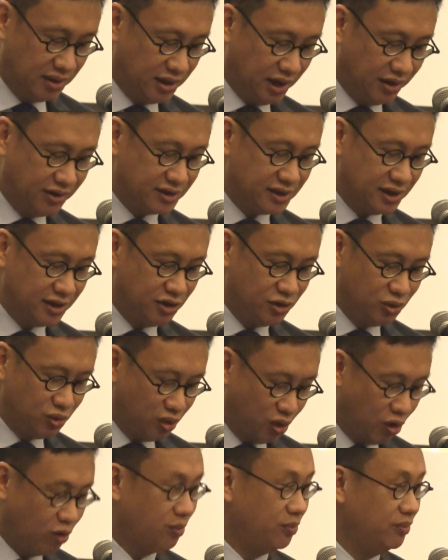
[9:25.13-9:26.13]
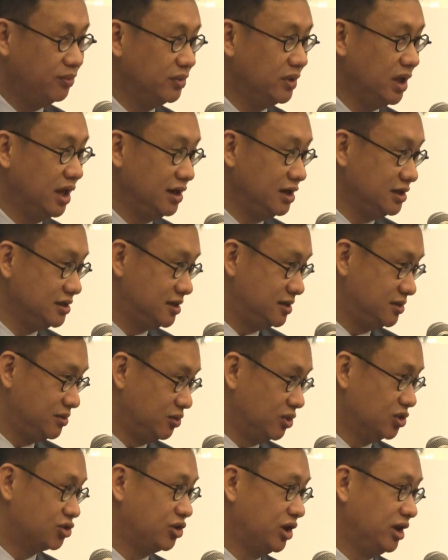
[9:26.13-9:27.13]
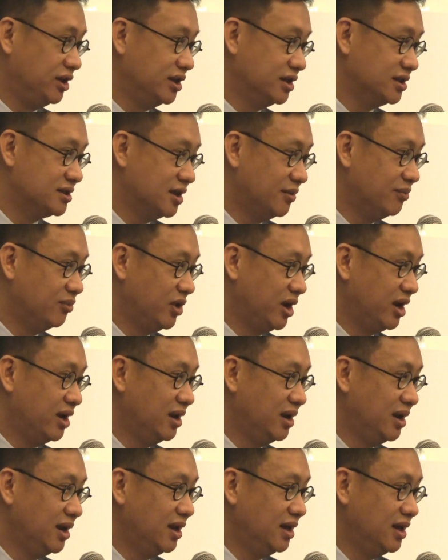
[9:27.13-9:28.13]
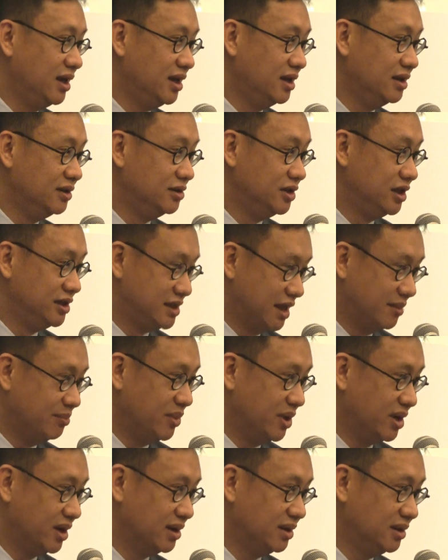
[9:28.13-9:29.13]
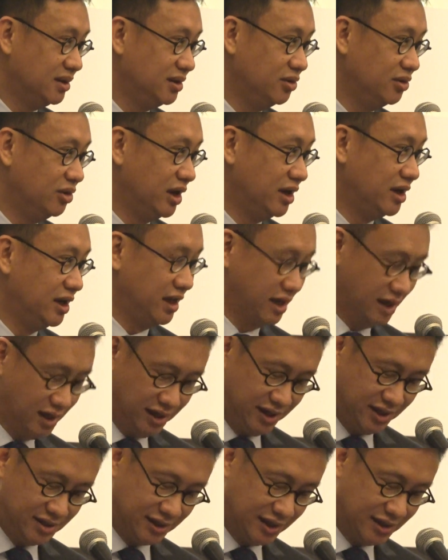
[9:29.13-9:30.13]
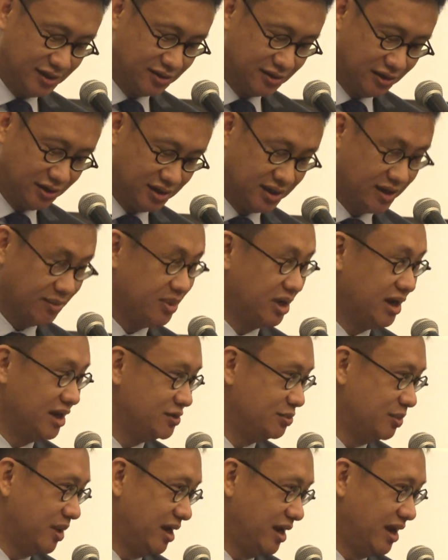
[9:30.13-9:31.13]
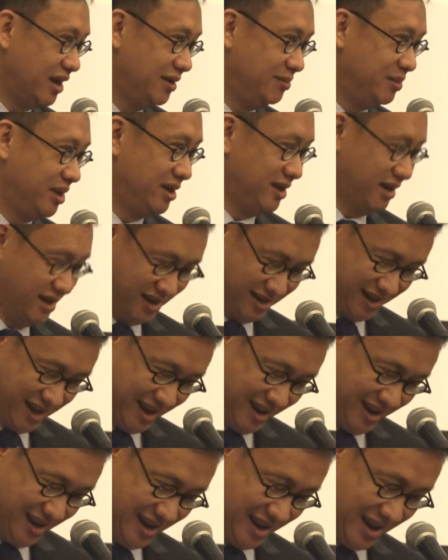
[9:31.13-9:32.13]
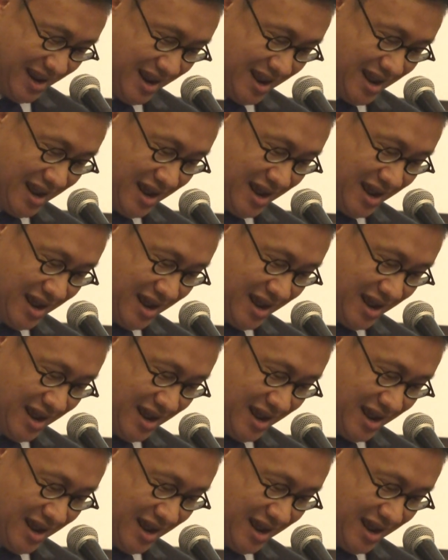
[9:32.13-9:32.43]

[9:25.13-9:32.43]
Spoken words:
there is a new hope, and this was created somewhere in December, at the early stages of December, that's my idea.